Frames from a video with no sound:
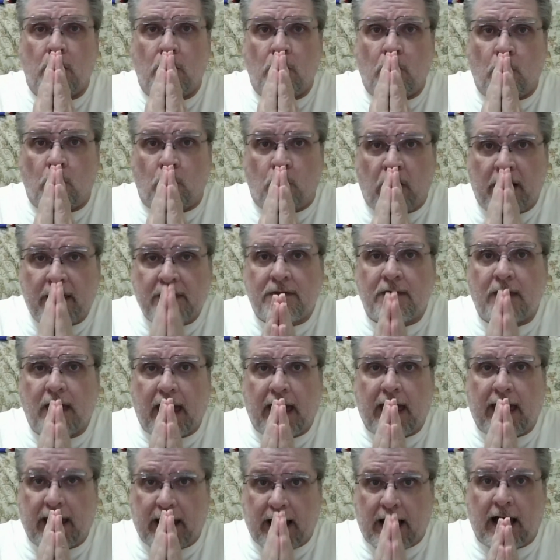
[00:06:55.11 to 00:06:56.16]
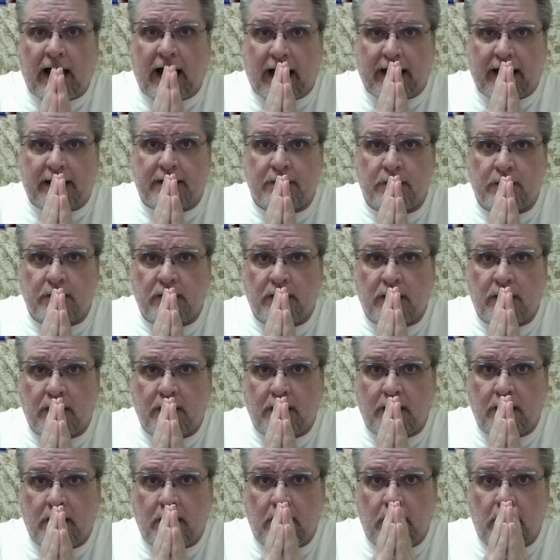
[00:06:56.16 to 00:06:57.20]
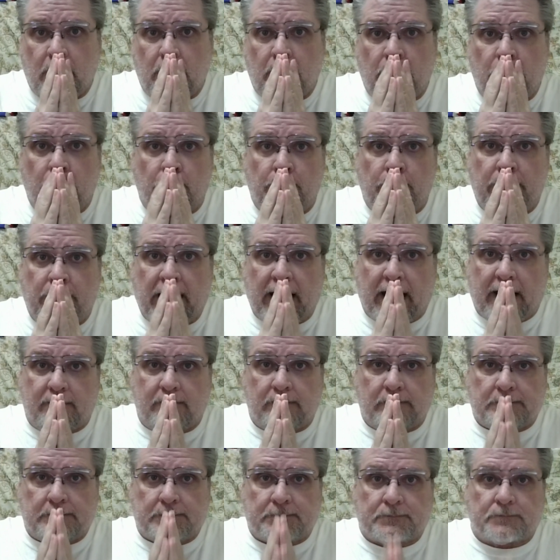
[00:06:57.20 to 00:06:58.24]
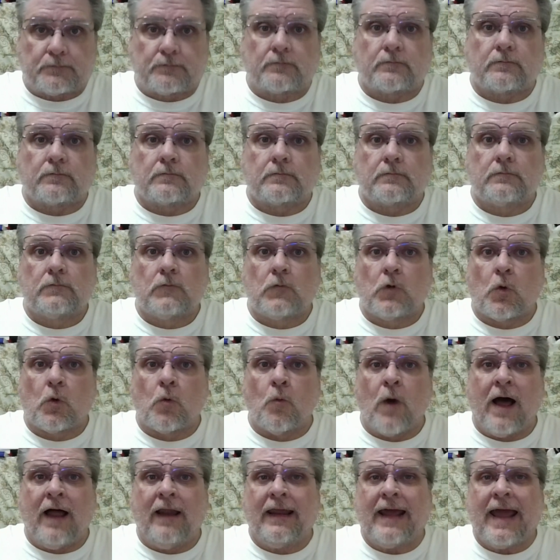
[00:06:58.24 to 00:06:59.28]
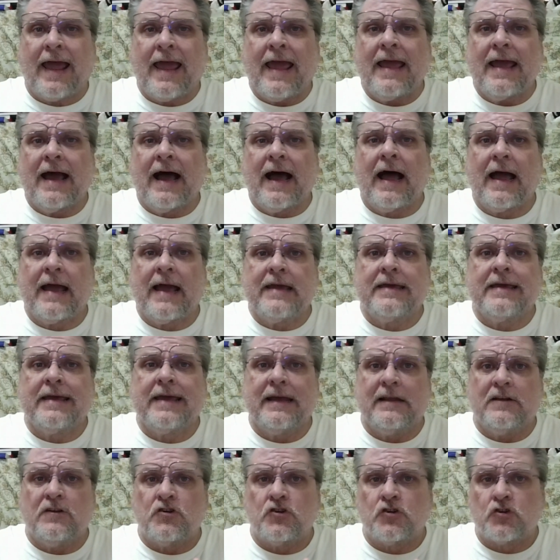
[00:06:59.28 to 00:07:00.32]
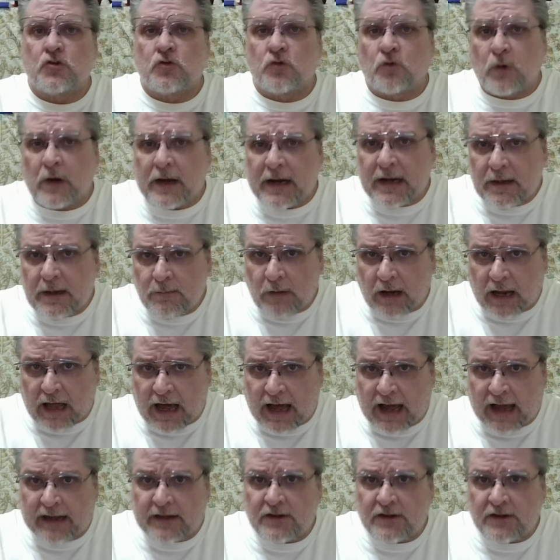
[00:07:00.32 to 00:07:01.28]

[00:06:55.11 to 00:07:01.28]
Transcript: with the AI. But while AI can streamline